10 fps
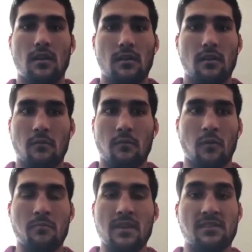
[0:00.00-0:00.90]
with me
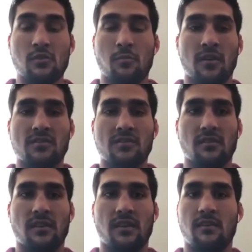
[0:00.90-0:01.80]
too personally, a
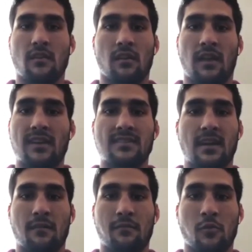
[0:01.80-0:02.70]
lot of South Florida
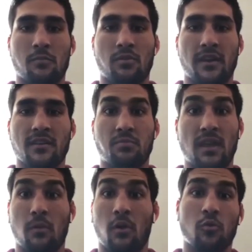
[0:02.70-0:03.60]
players play both
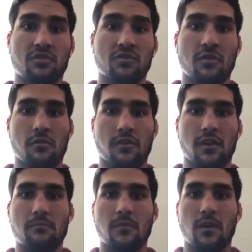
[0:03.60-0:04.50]
sports growing
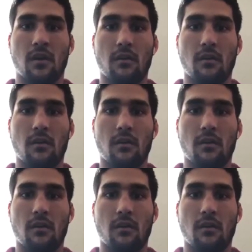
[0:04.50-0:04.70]
up.